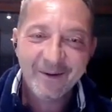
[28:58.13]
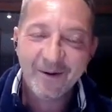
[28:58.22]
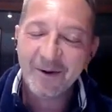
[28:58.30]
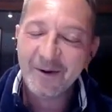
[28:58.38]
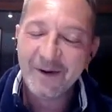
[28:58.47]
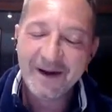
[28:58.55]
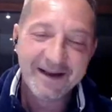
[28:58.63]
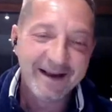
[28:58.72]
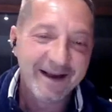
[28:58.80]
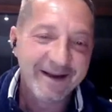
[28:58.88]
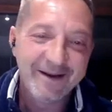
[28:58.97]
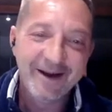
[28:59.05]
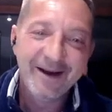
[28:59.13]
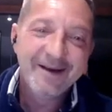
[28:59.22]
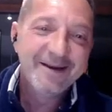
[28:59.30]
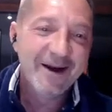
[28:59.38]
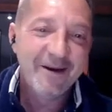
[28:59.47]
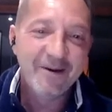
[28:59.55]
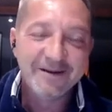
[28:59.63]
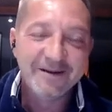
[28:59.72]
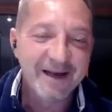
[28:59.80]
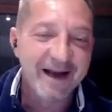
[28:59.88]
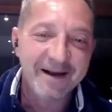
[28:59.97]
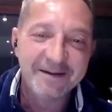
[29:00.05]
Oh, yeah, you know what?
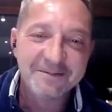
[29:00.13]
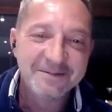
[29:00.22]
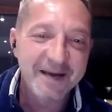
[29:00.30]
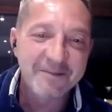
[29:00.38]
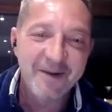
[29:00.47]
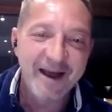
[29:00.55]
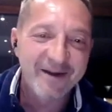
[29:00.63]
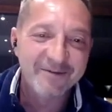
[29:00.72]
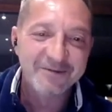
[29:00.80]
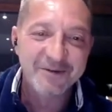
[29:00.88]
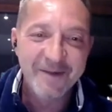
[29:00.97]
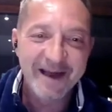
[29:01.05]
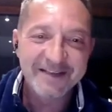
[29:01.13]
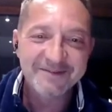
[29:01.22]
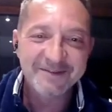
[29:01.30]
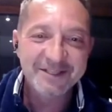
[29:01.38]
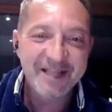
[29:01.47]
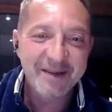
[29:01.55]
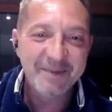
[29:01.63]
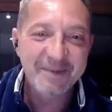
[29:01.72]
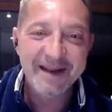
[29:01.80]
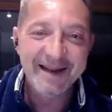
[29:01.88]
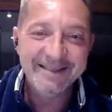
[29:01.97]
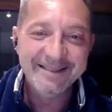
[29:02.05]
I take my hat off to Max
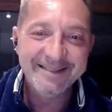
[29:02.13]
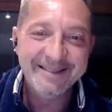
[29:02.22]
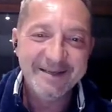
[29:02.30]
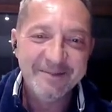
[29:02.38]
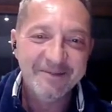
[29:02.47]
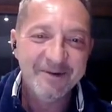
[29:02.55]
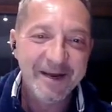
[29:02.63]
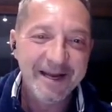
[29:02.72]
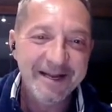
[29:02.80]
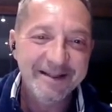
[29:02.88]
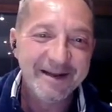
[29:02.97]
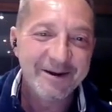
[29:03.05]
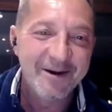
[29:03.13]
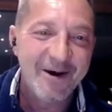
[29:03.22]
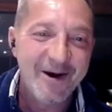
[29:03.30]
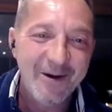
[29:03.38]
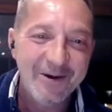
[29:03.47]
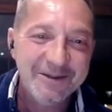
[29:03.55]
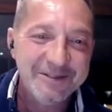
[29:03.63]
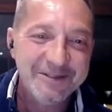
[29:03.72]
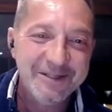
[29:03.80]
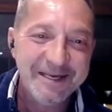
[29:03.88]
Verstappen and his team for getting the car onto